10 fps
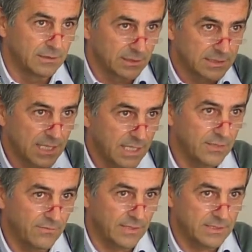side
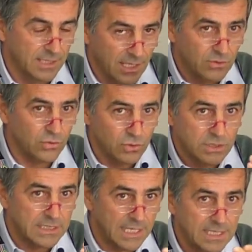effects. Do you
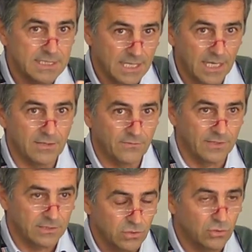see any side
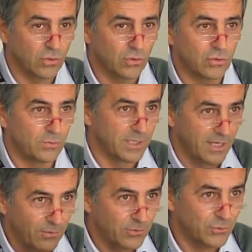effects? You talk to me
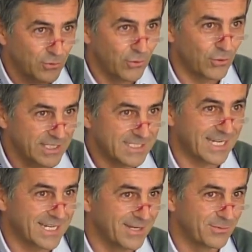now, I want to know
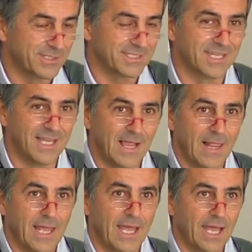exactly what it is.
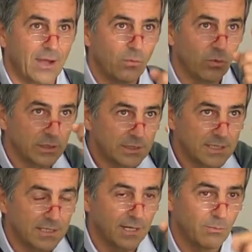What is
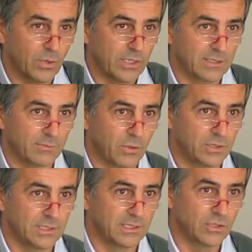it? I'm
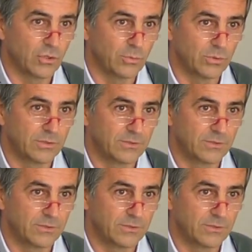pointing at the robot.